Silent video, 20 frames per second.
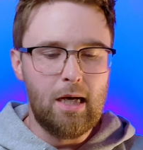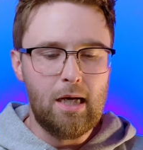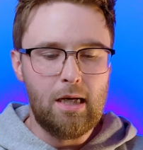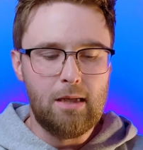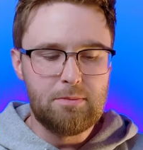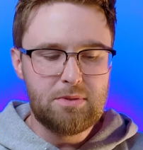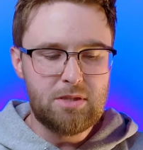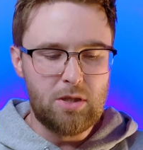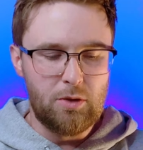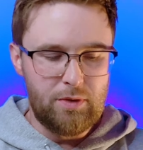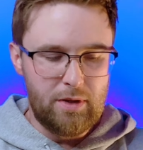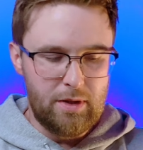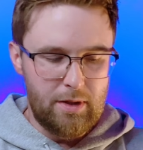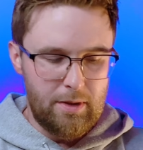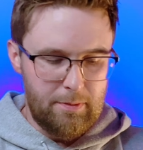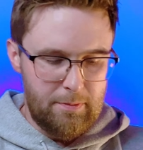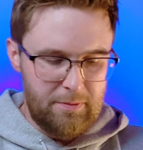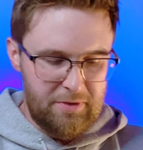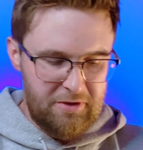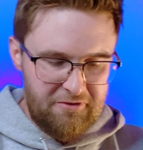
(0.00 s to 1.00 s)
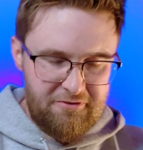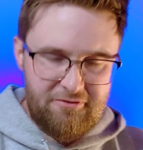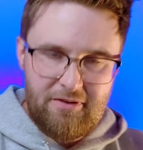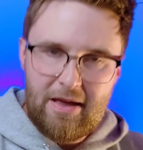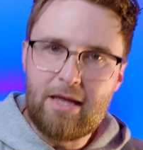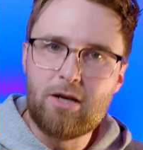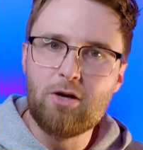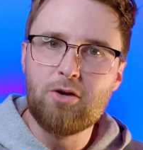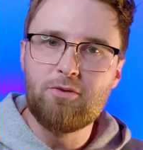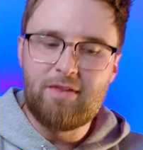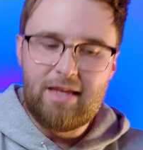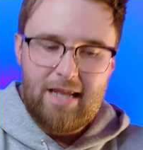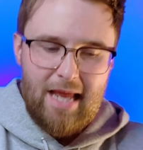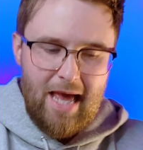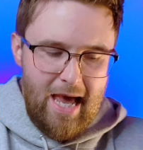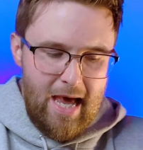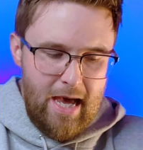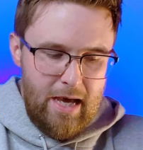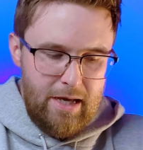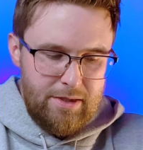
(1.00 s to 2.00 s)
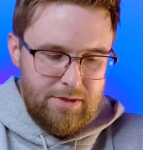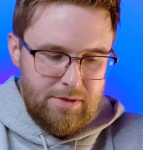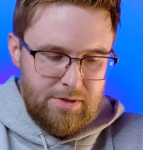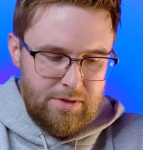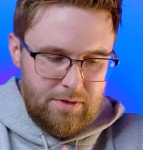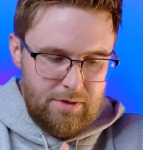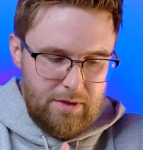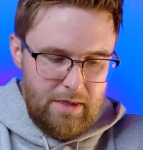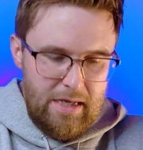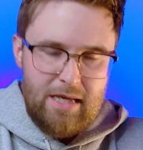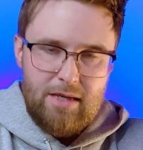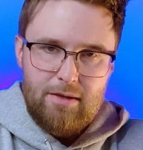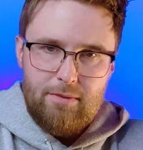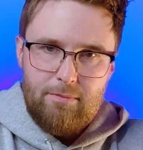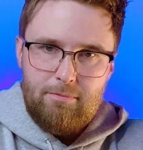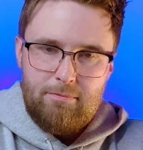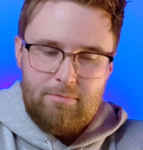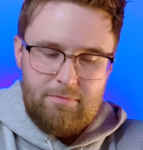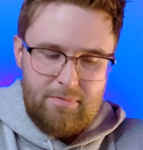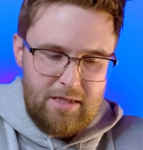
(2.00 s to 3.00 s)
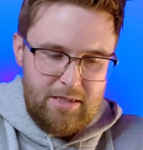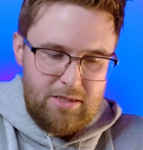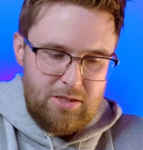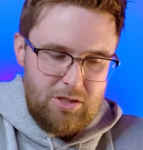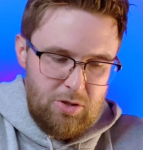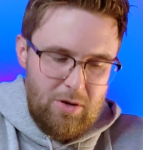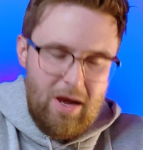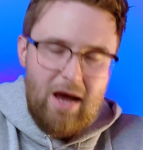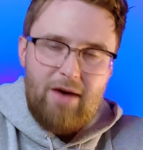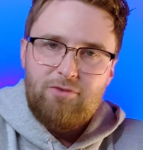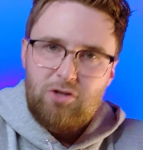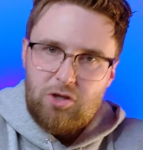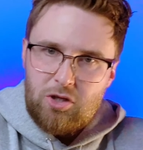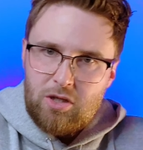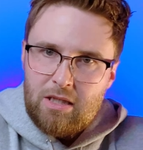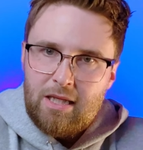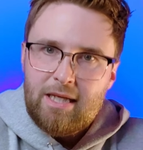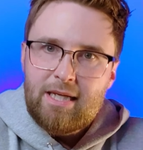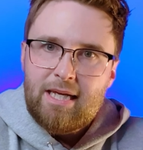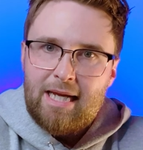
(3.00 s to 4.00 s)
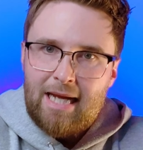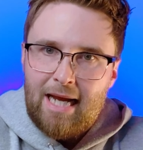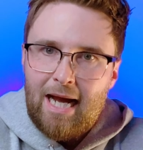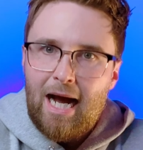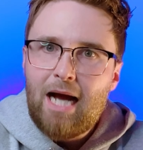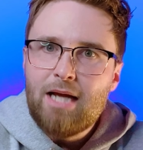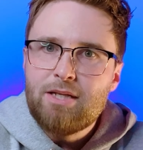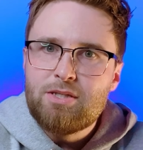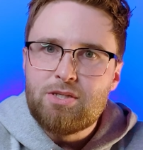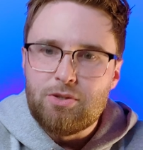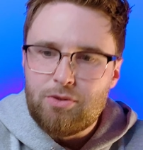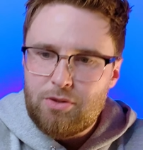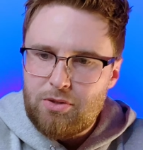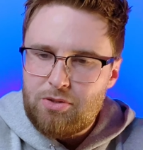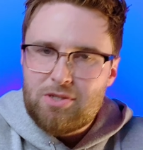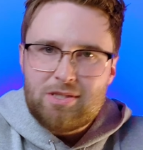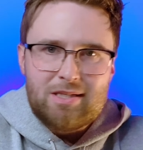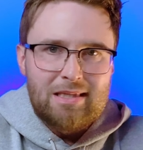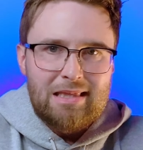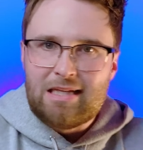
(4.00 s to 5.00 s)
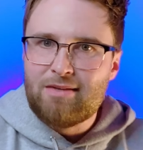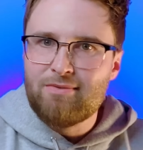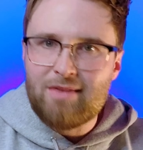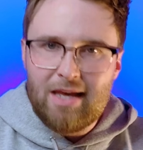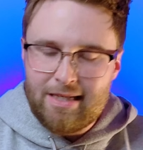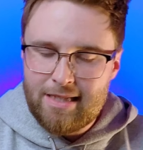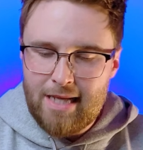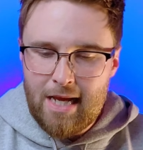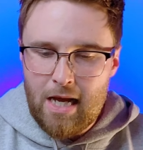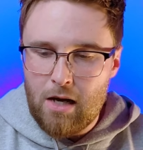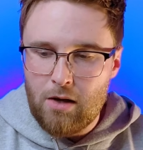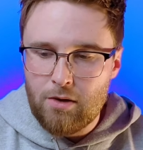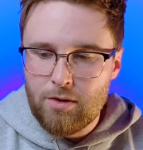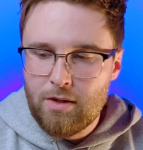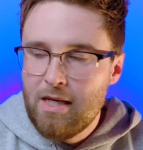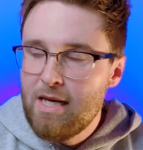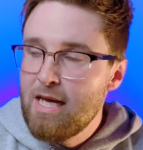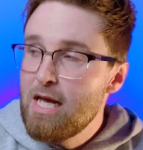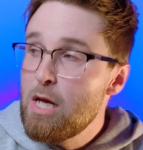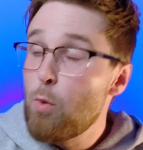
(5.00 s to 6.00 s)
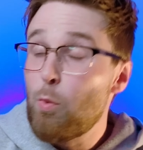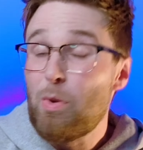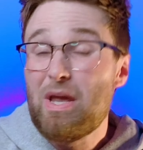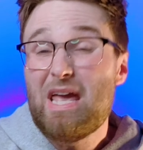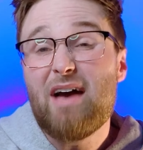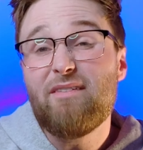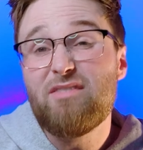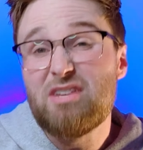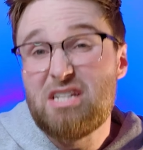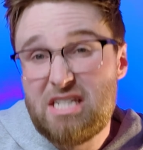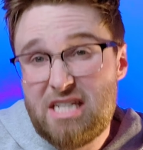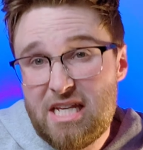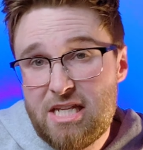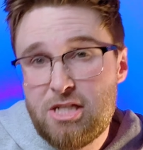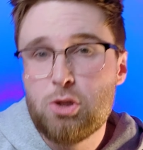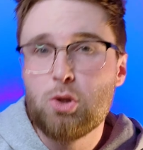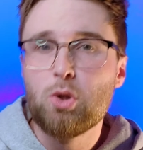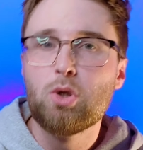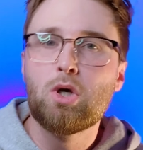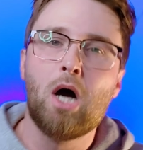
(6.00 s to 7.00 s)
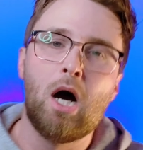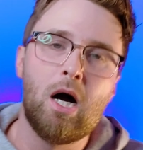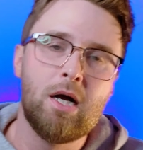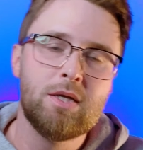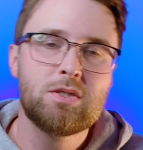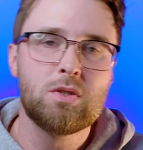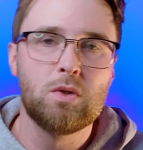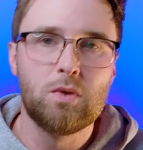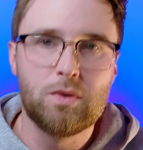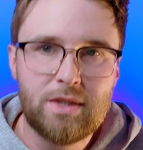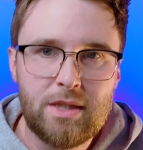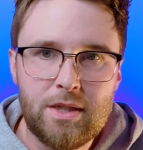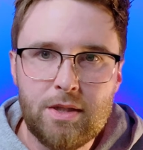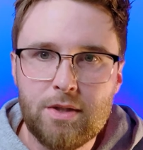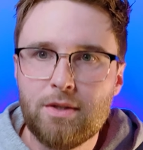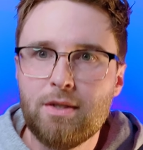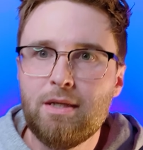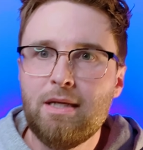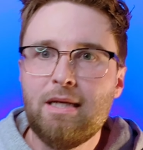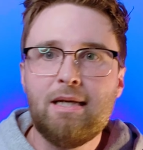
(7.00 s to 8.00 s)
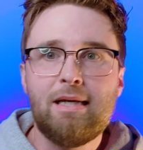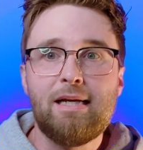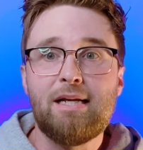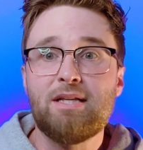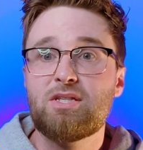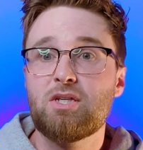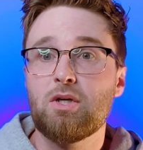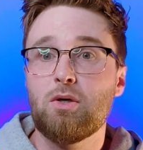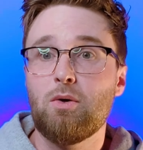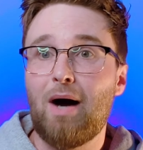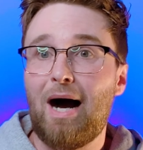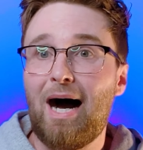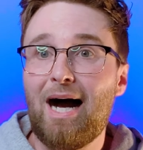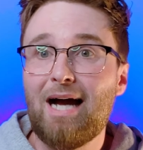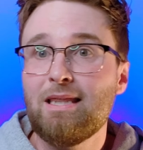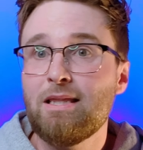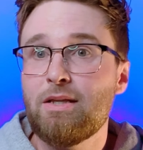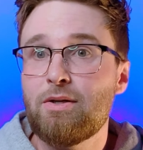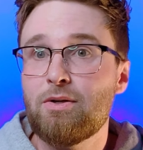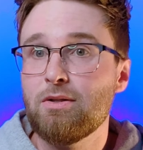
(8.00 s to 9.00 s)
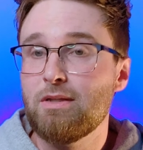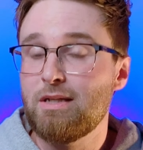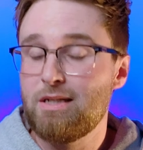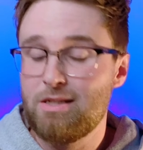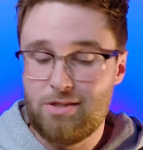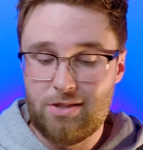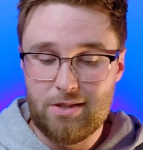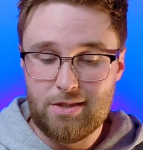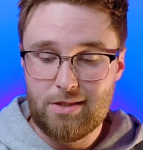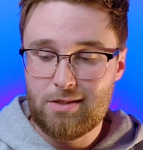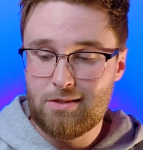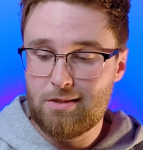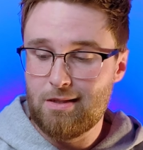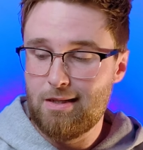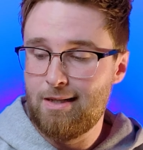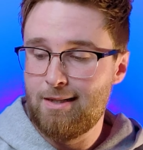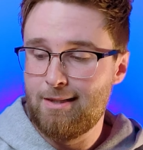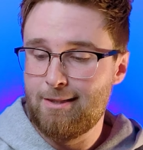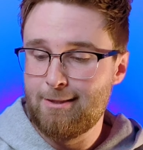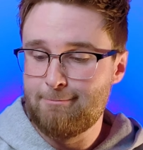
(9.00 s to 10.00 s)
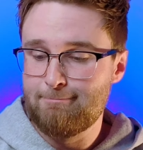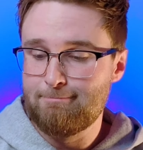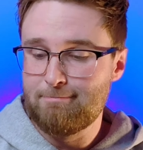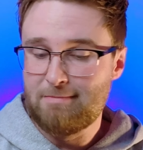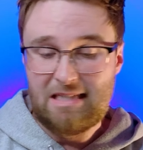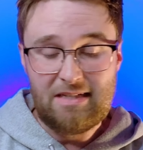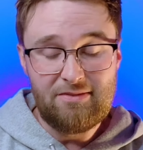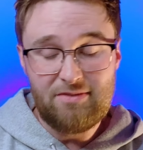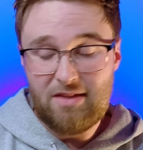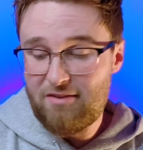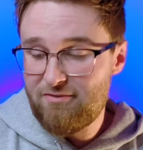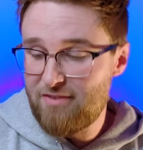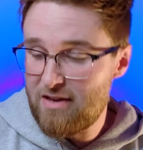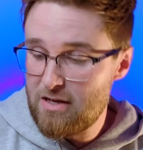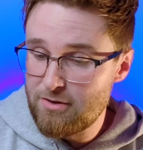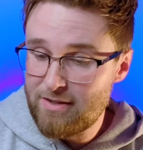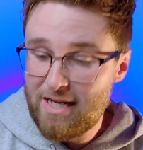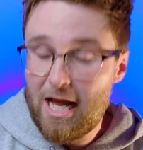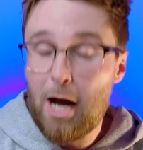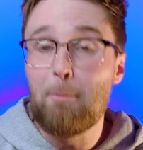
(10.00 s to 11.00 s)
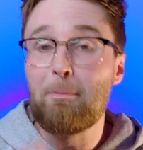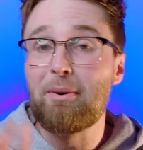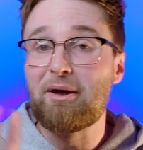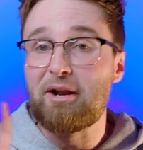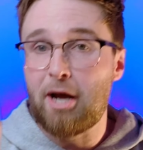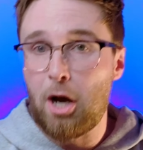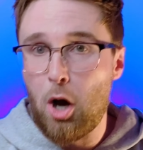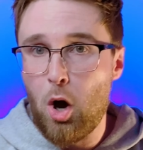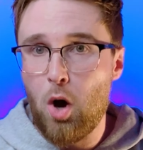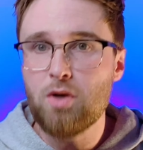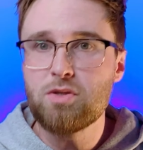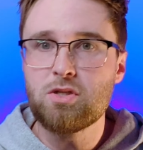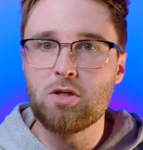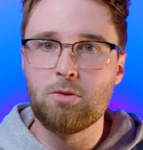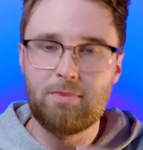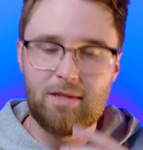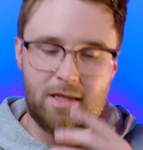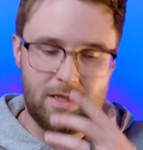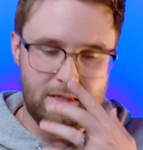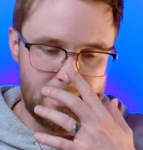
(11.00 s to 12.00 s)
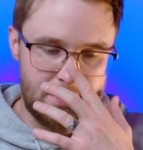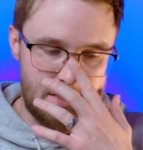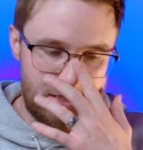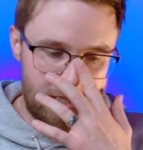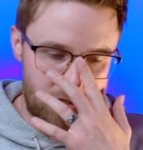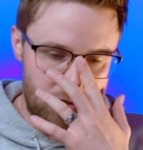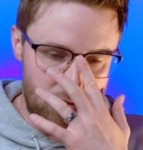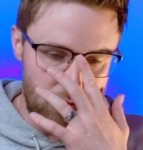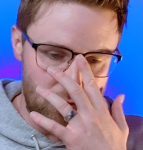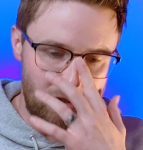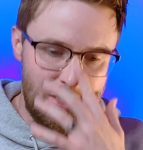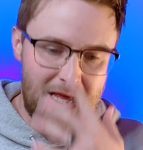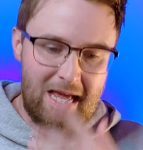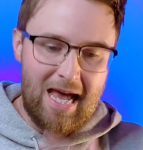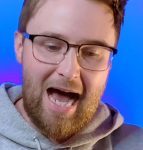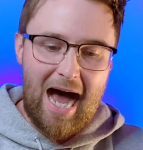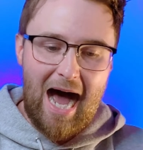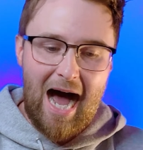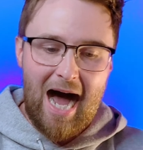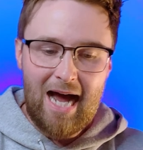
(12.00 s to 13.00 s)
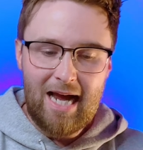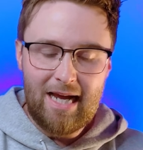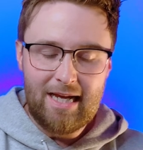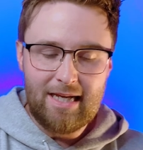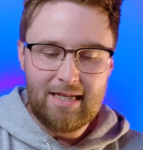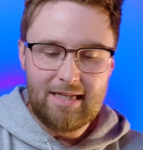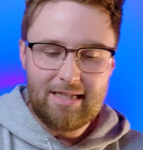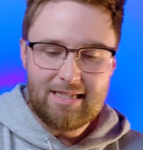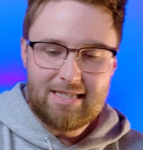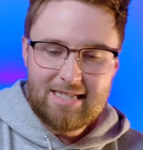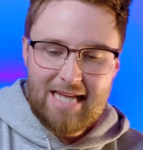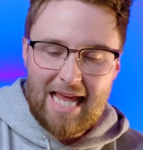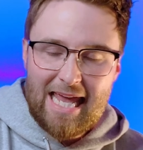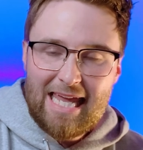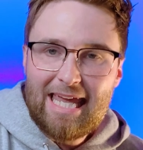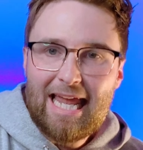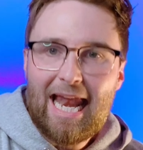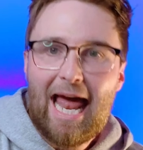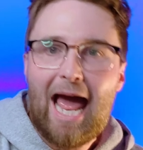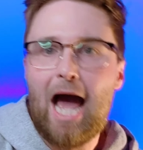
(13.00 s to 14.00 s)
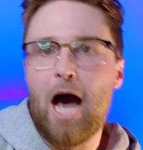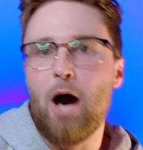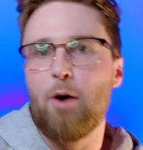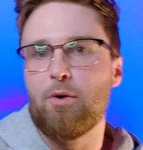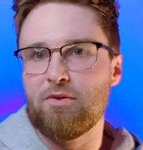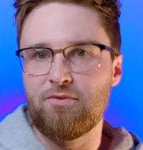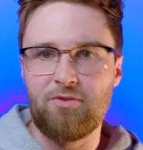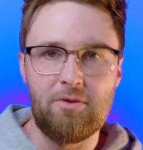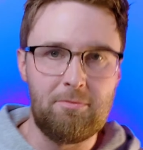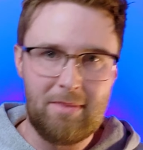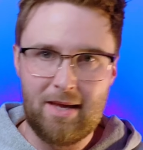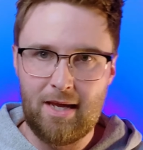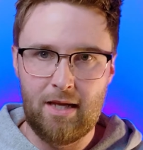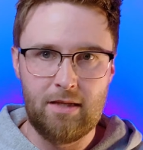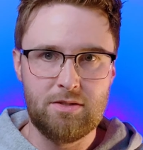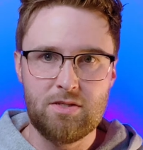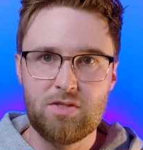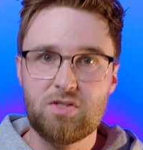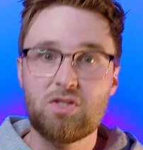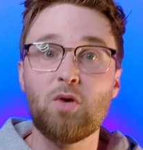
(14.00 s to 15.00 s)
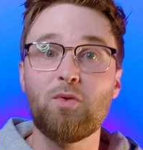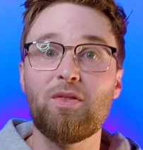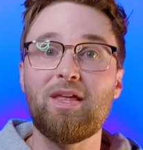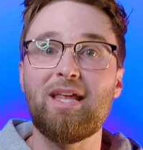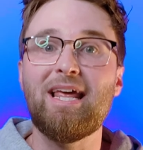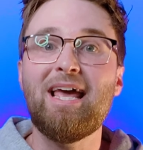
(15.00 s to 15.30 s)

So the fader that has it, that you have your click and guide to, you just leave that down. We have a digital console here, and so I literally just leave that fader down, but I also, because it's digital, I take it out of the mains so that